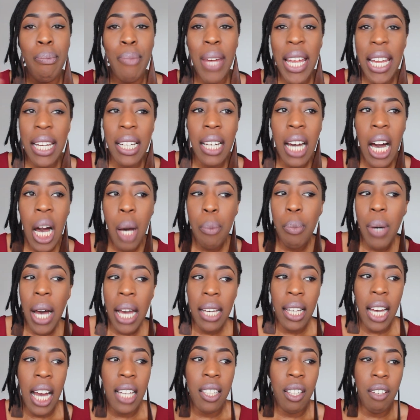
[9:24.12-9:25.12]
makeup,
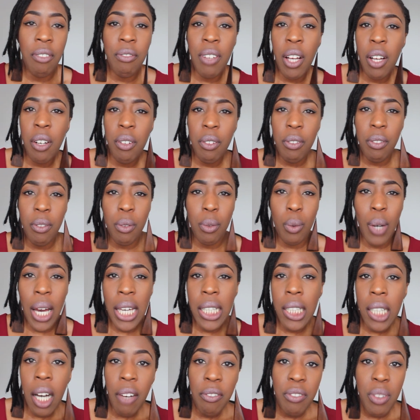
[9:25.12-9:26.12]
I kind of felt
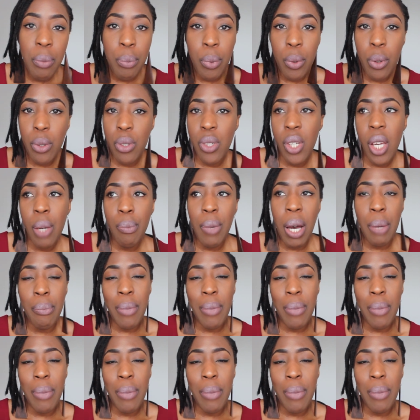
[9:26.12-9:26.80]
quite comfortable doing my